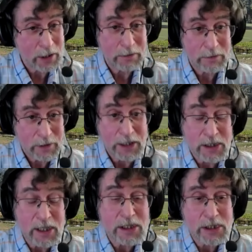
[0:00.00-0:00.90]
on
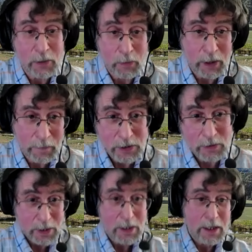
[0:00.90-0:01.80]
lots of deaths that way.
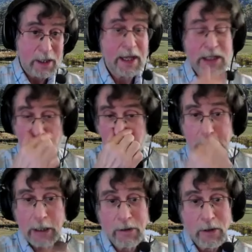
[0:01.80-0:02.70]
So in that sense,
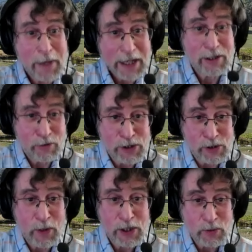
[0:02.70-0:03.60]
now come back to the
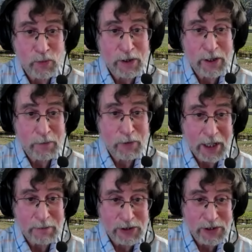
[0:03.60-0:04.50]
original question: where can I put
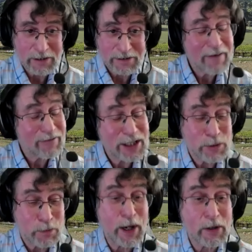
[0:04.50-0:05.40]
animals that have
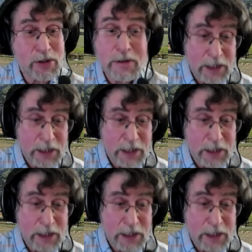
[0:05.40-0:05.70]
lots of browse?